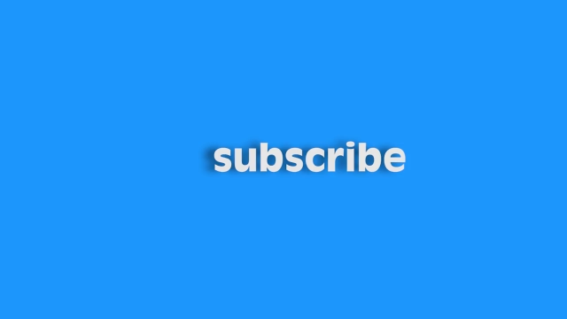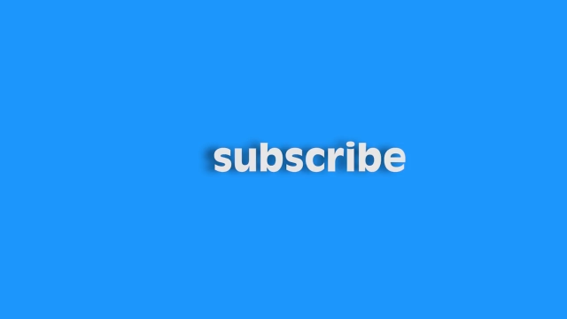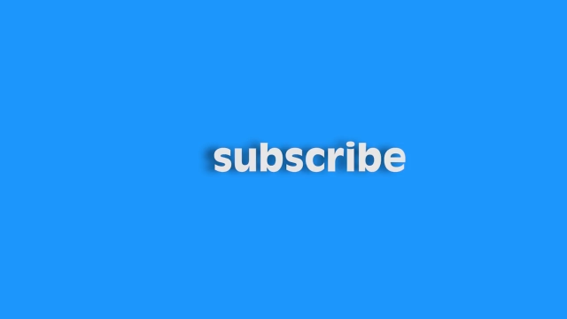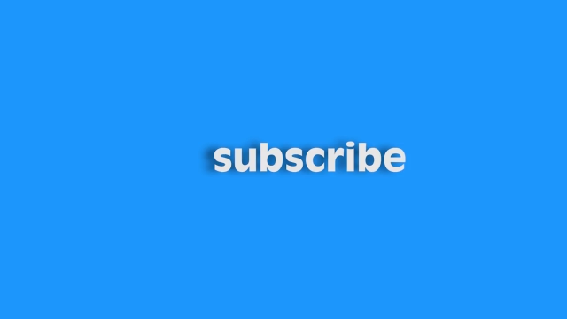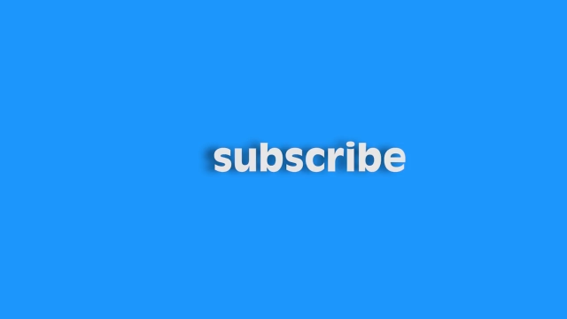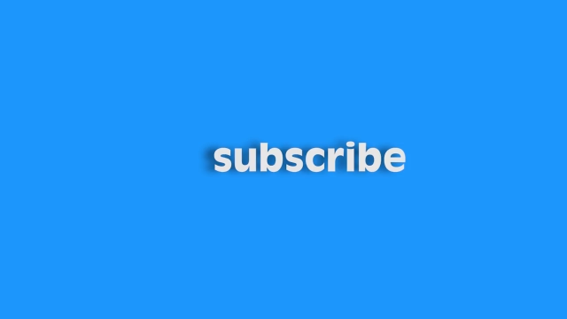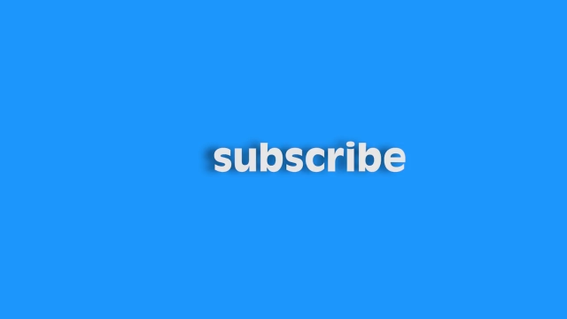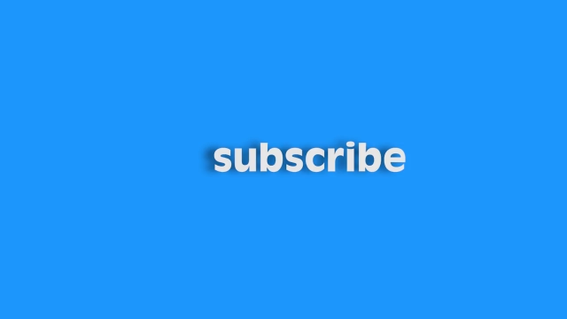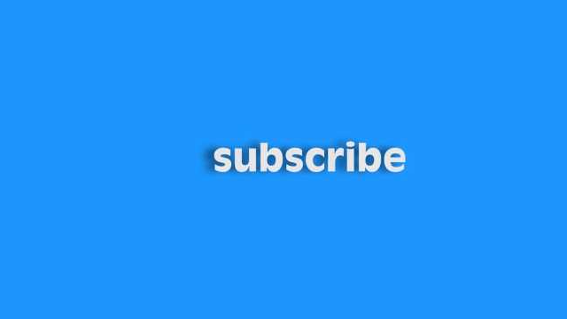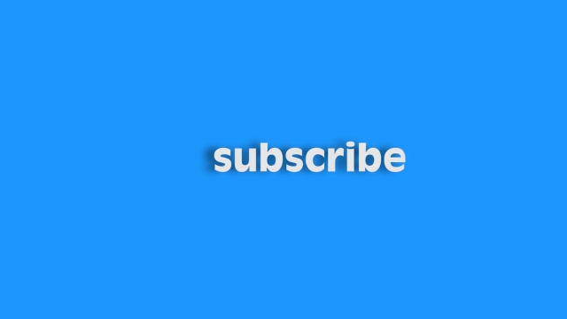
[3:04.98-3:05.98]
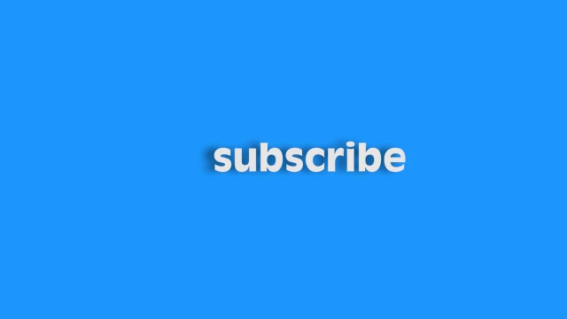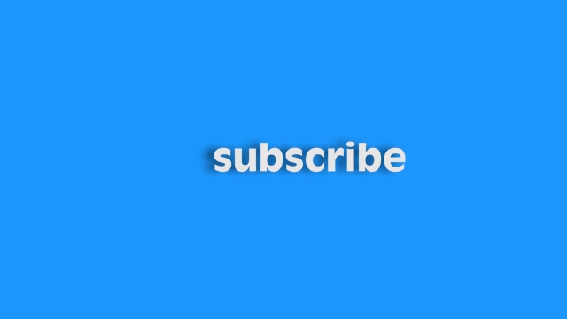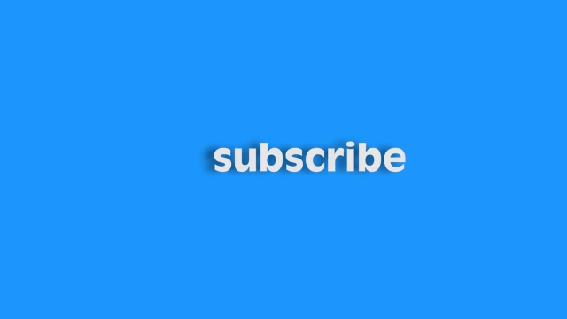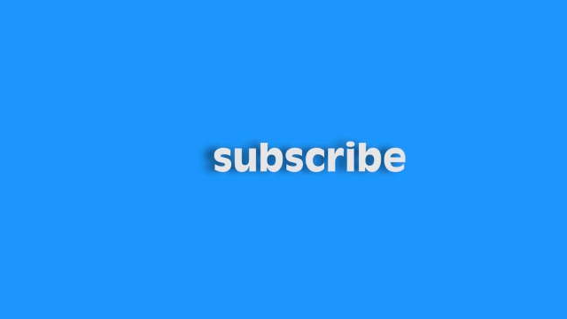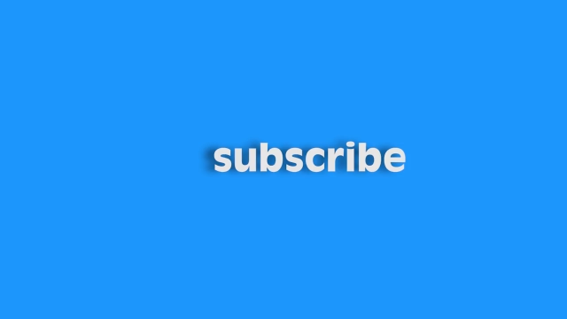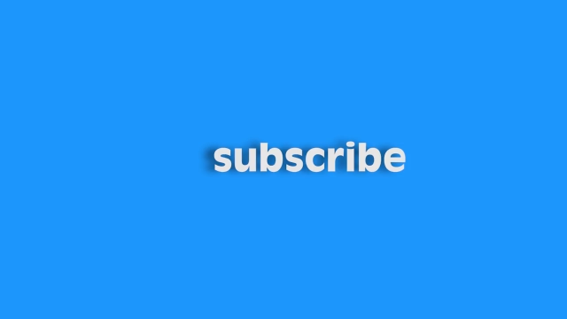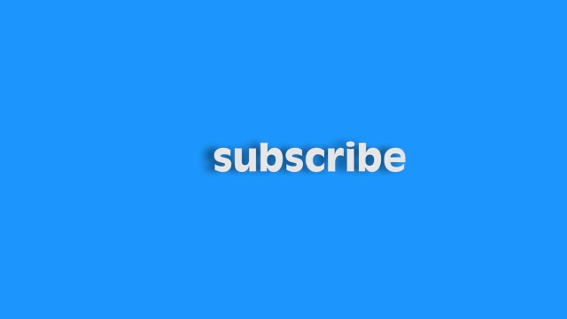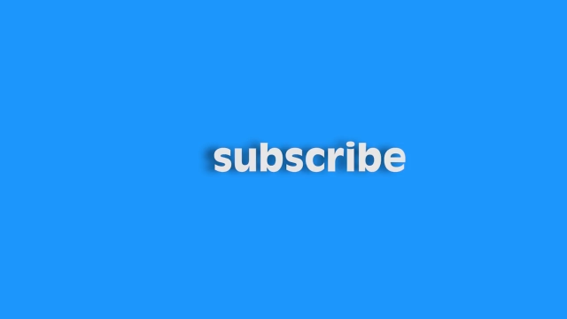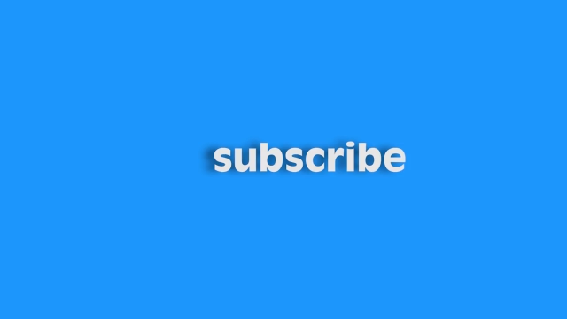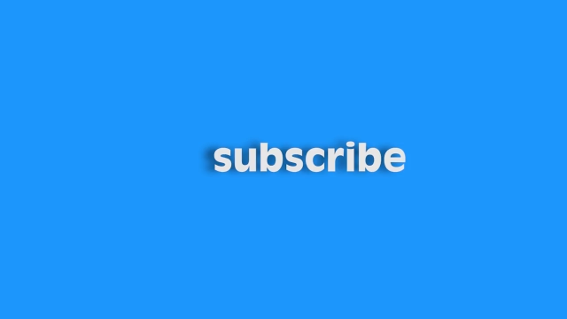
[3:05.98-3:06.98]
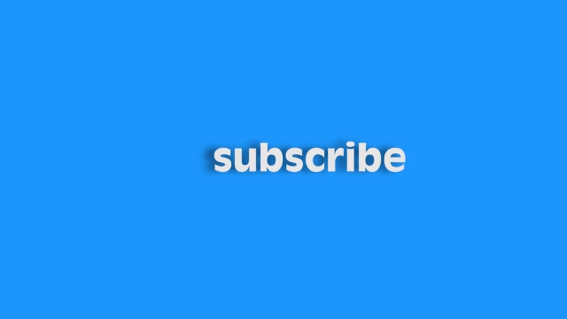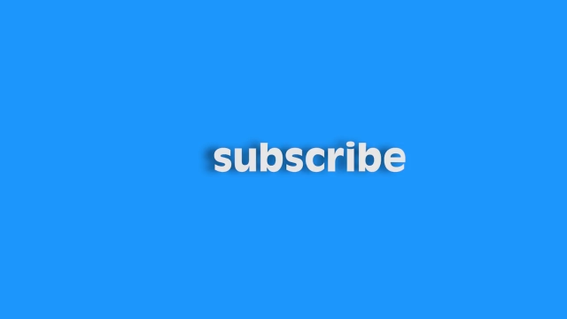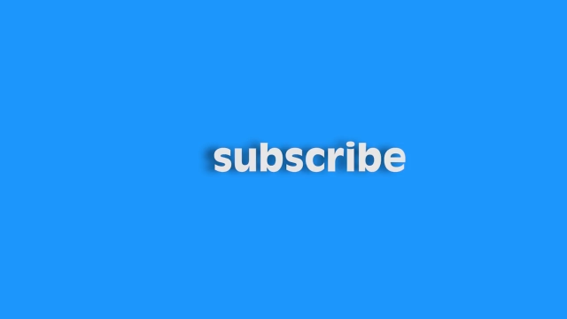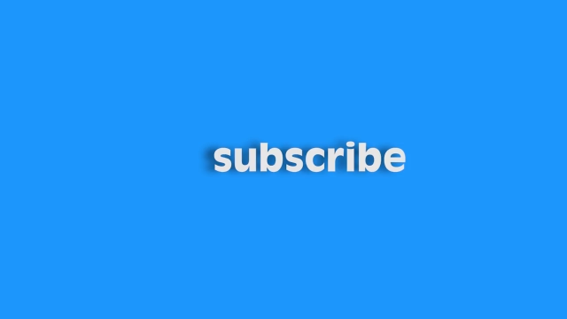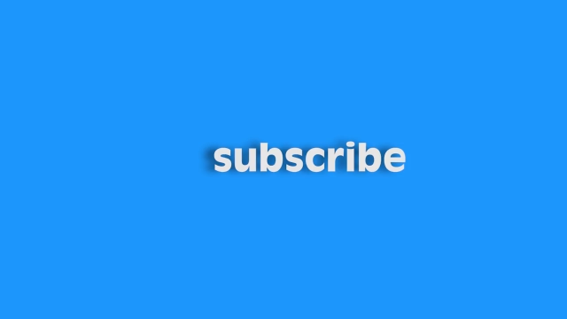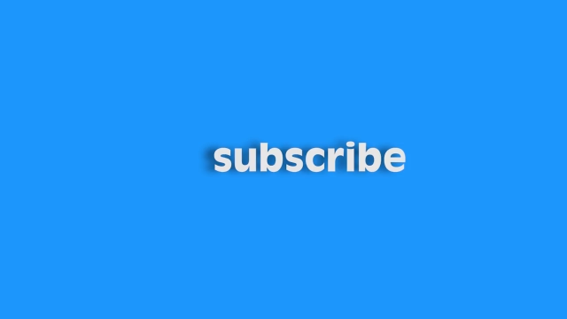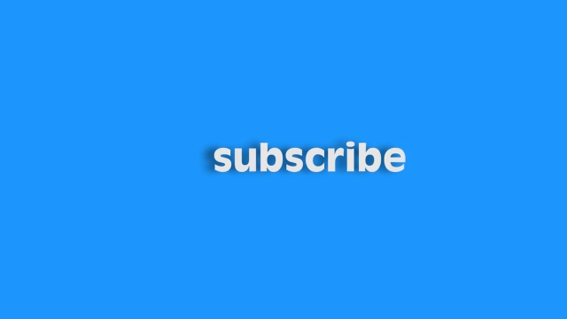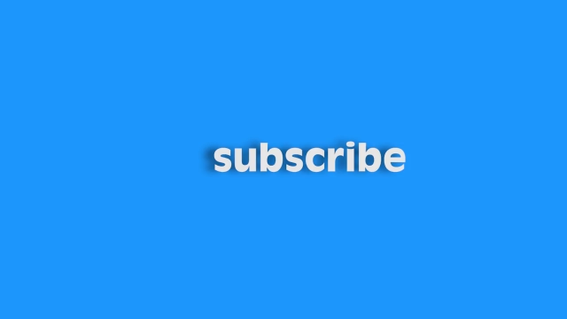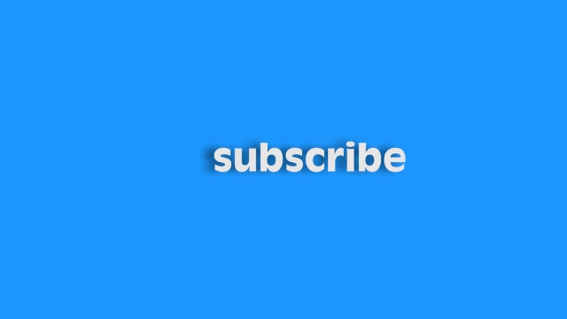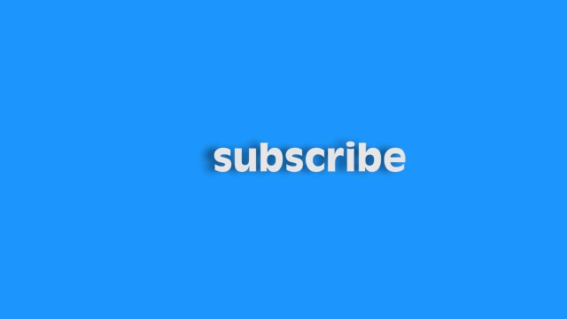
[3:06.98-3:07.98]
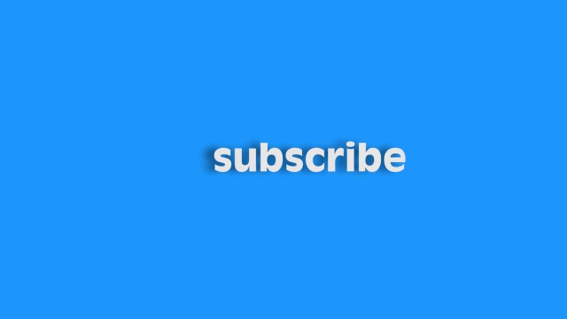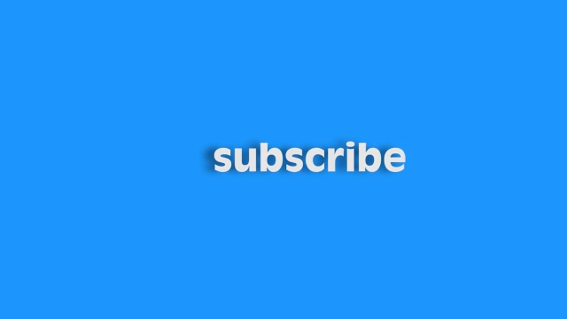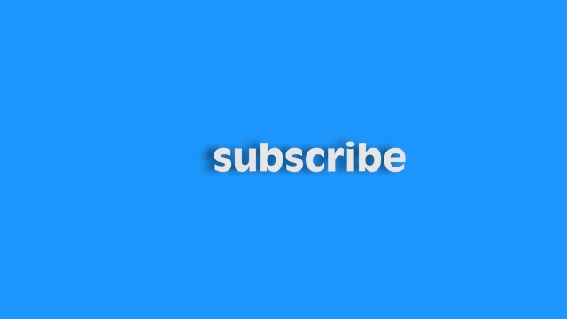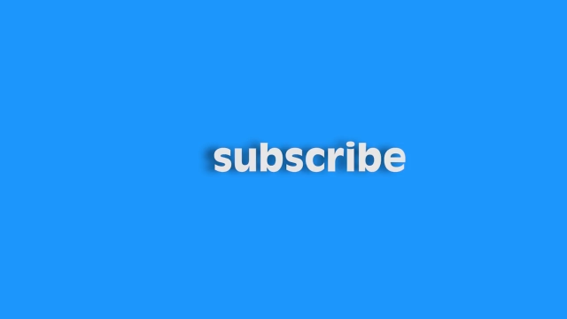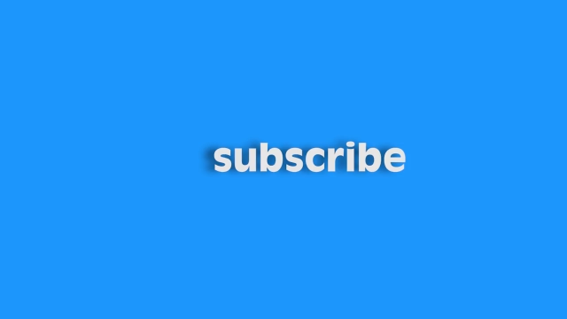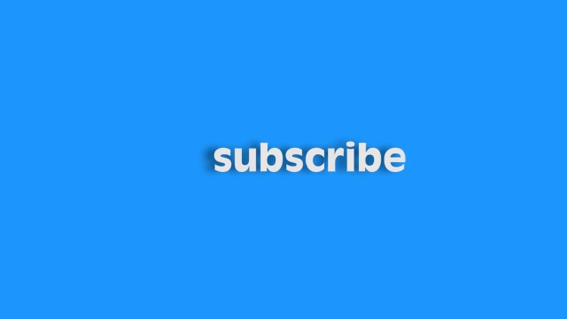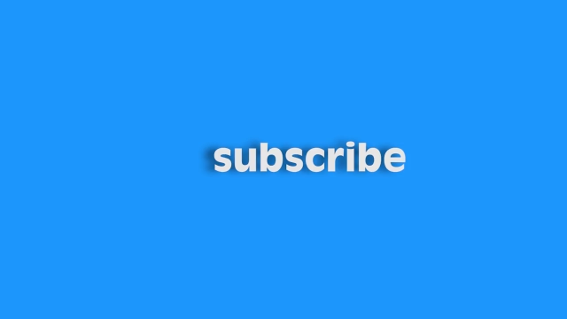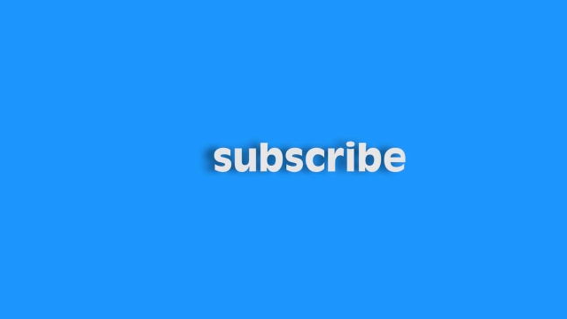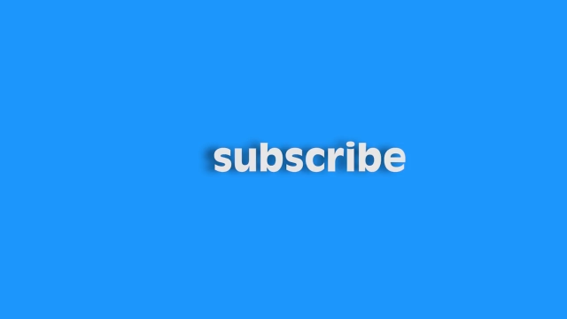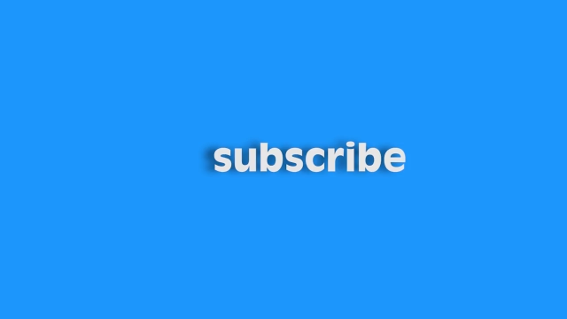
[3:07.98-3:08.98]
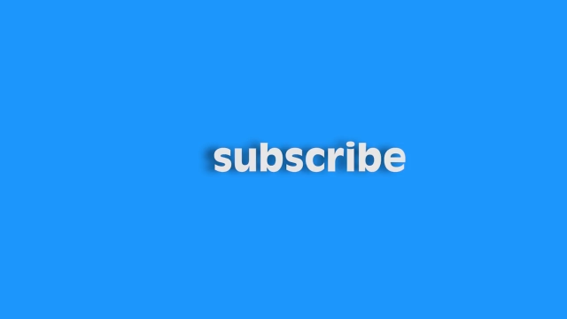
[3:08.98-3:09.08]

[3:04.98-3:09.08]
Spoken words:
(no speaker visible)